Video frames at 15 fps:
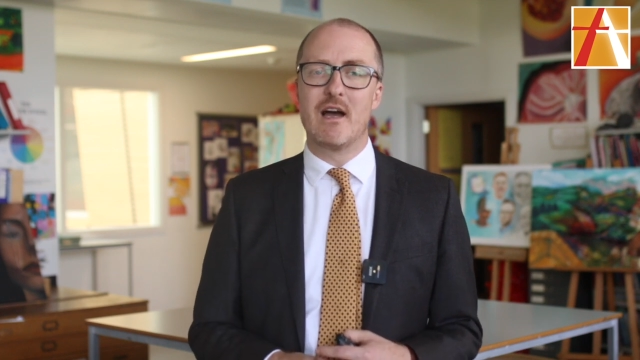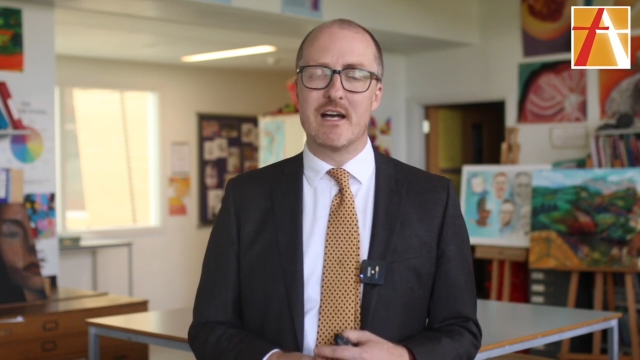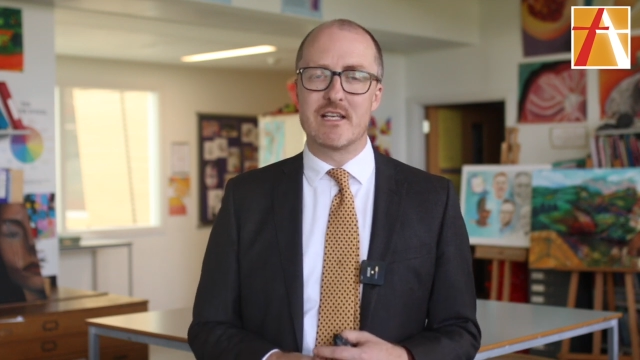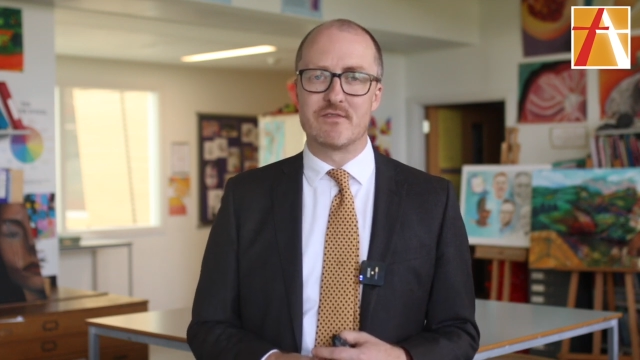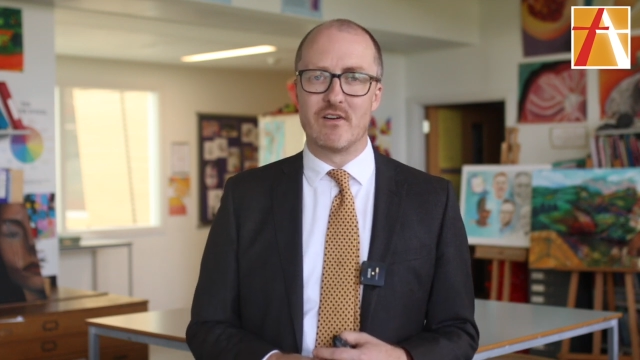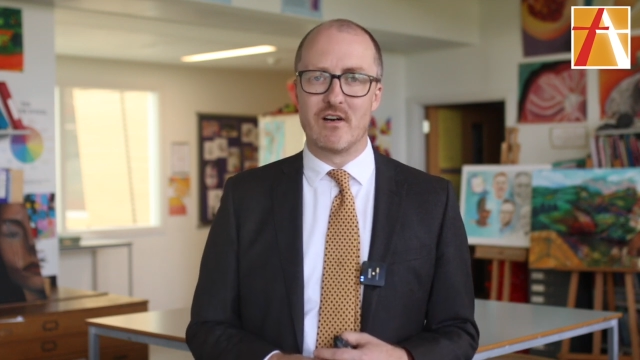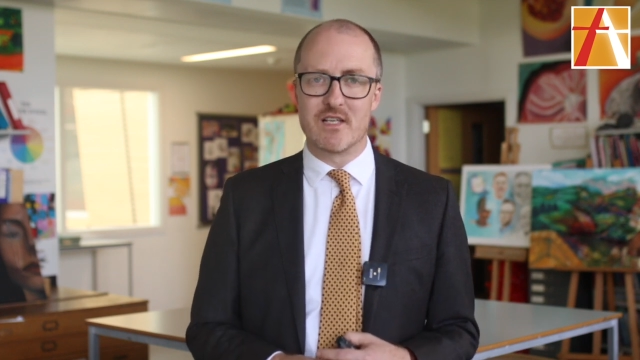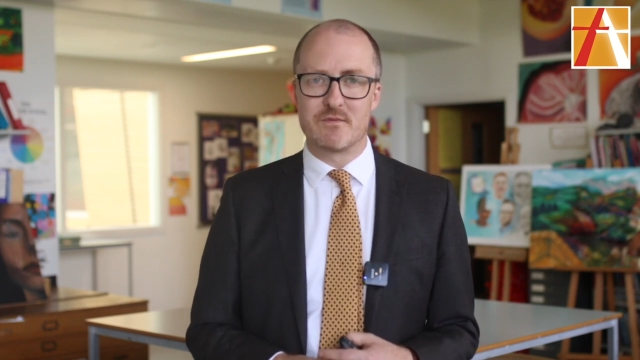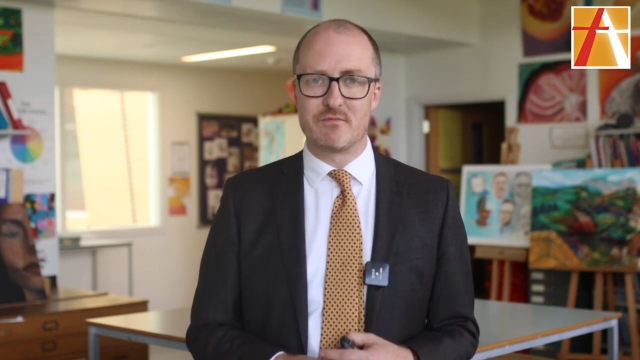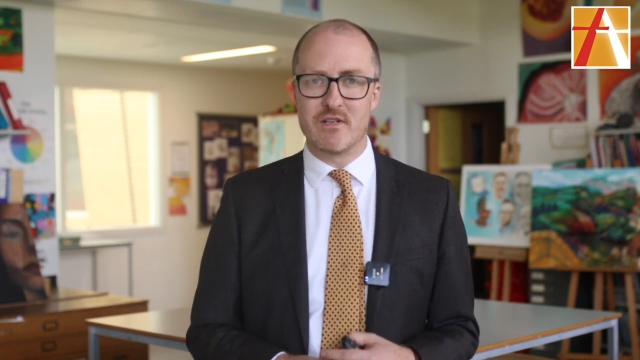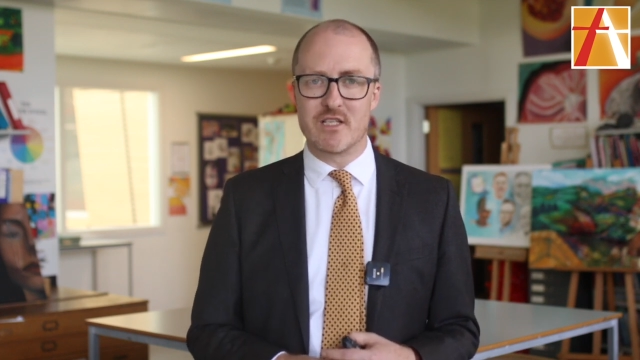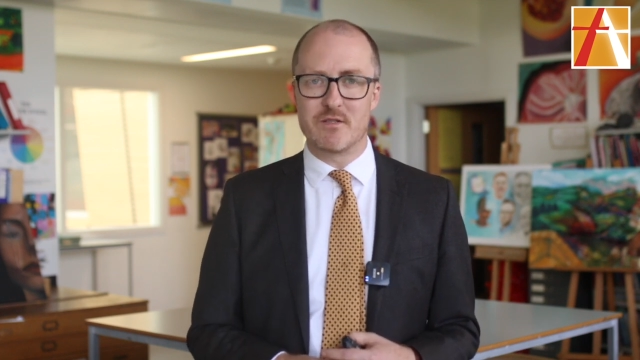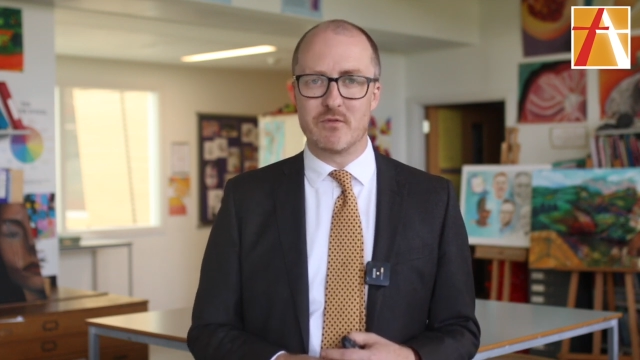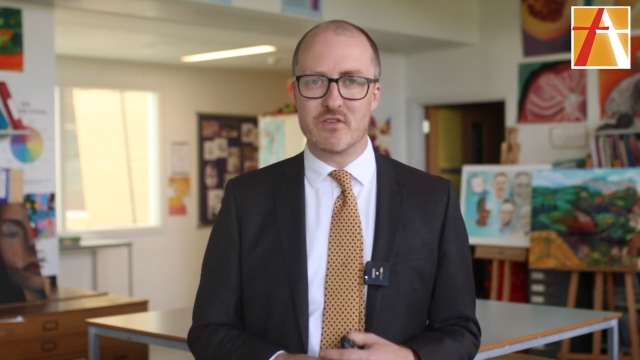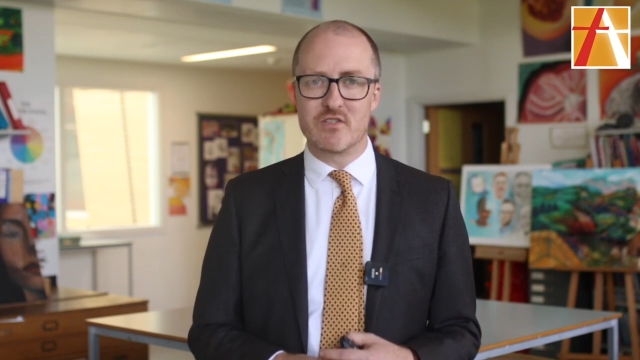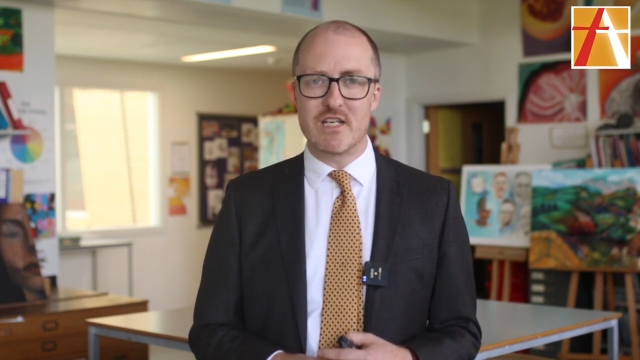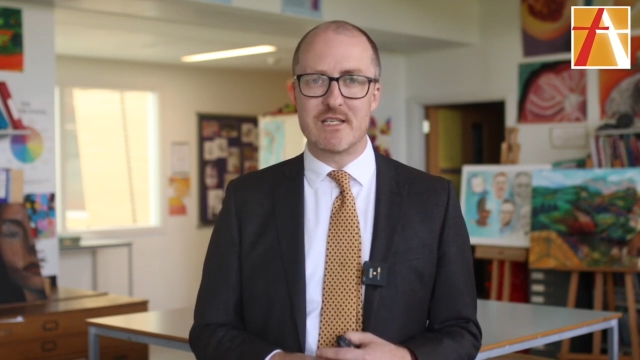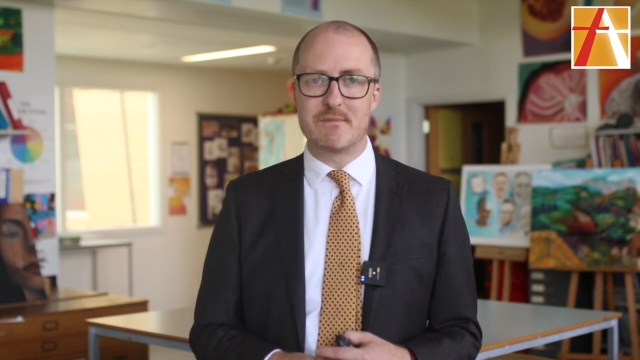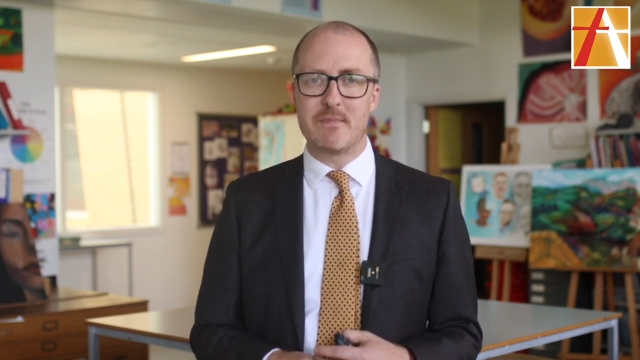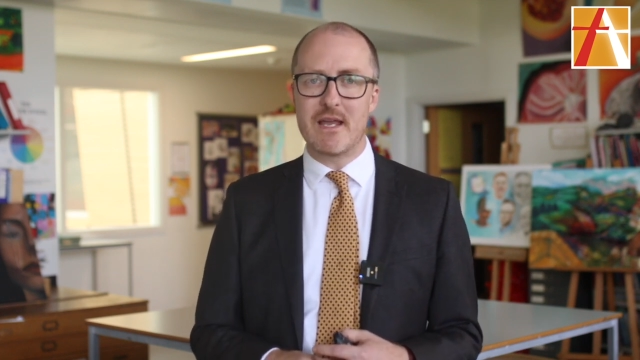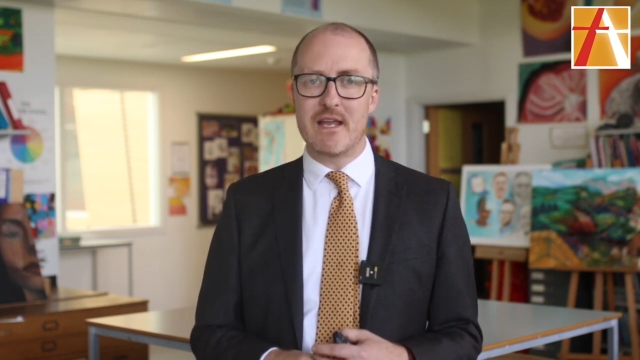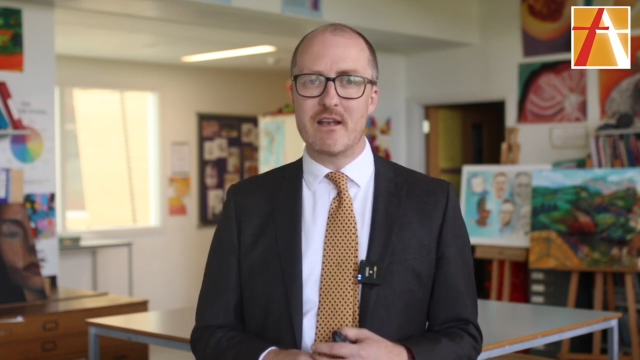as Vice Principal.
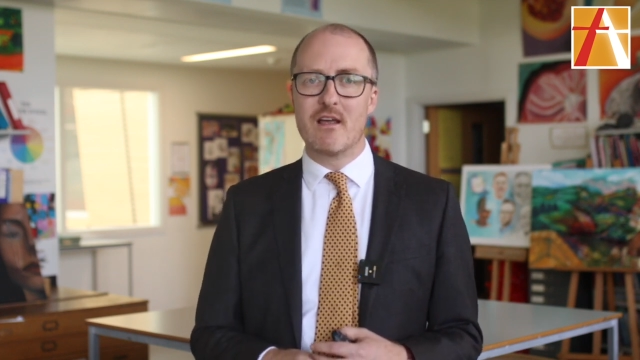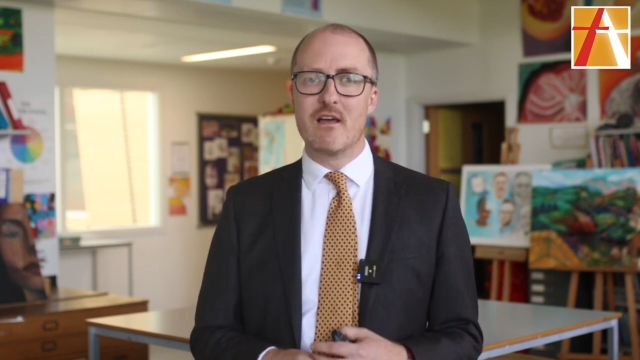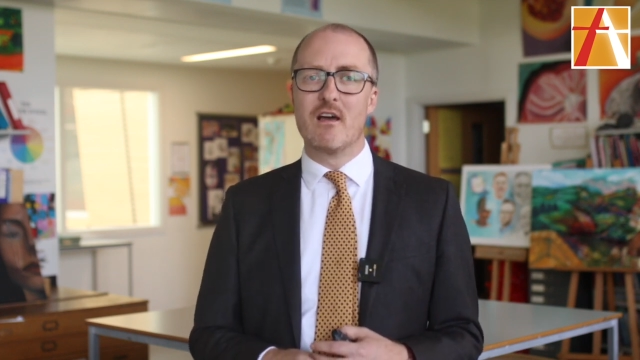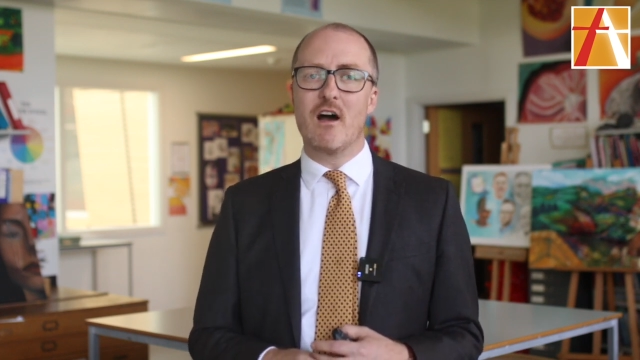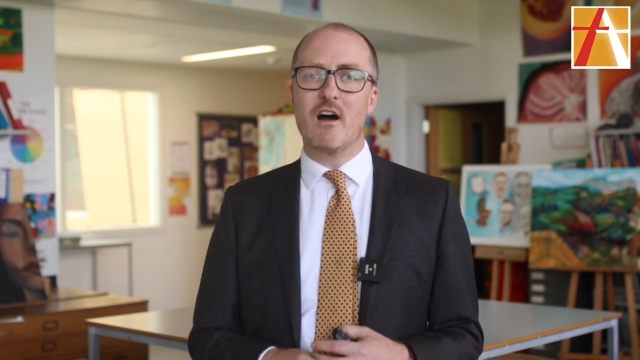She's been